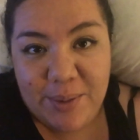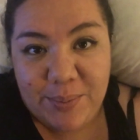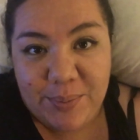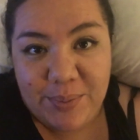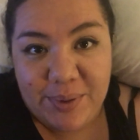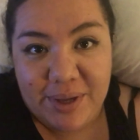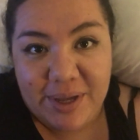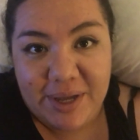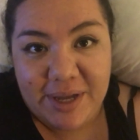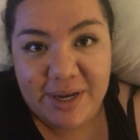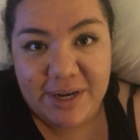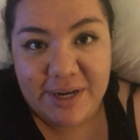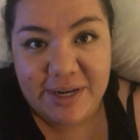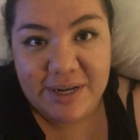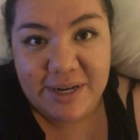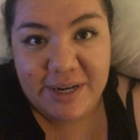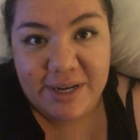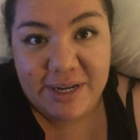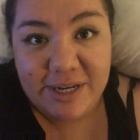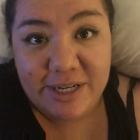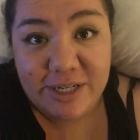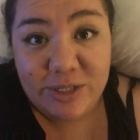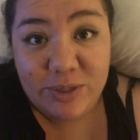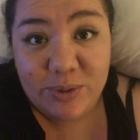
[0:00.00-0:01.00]
but
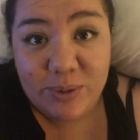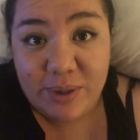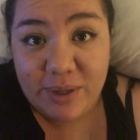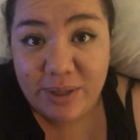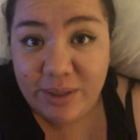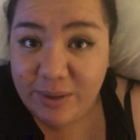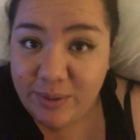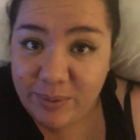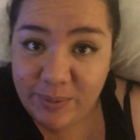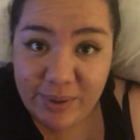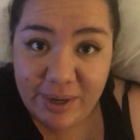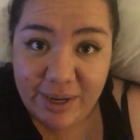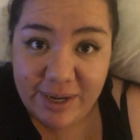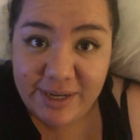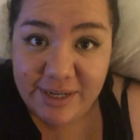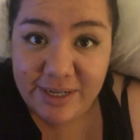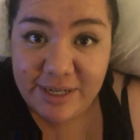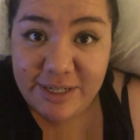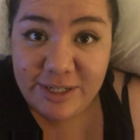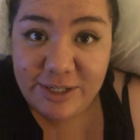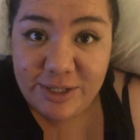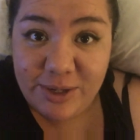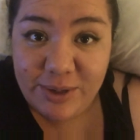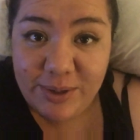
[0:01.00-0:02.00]
enjoyed what I
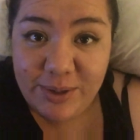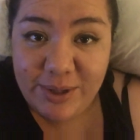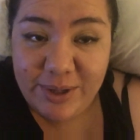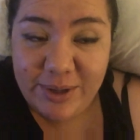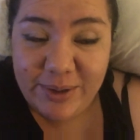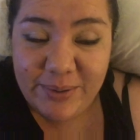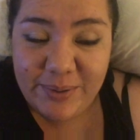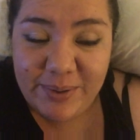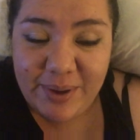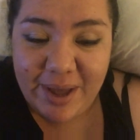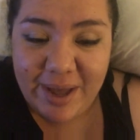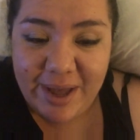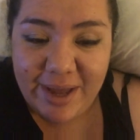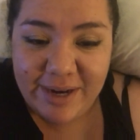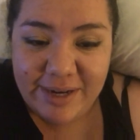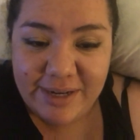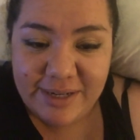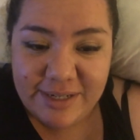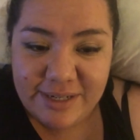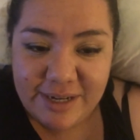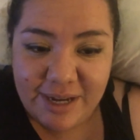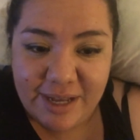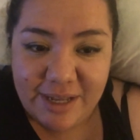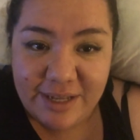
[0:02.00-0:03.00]
did show you,
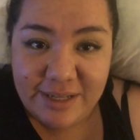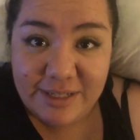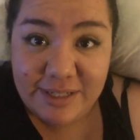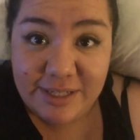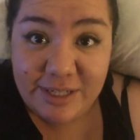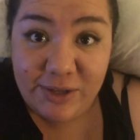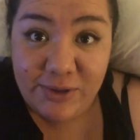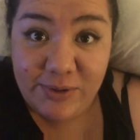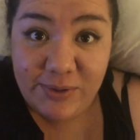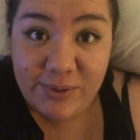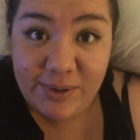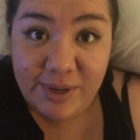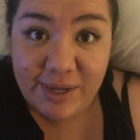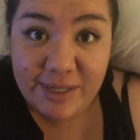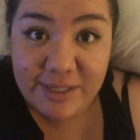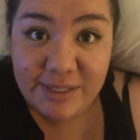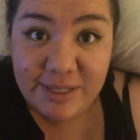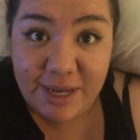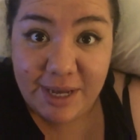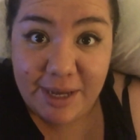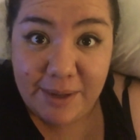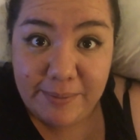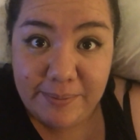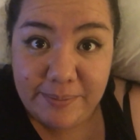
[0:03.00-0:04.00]
and I'll see you next
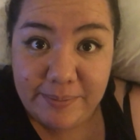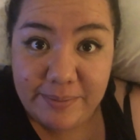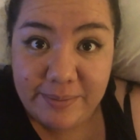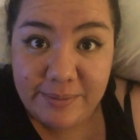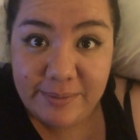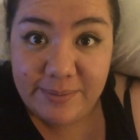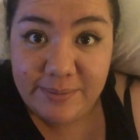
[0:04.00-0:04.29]
time.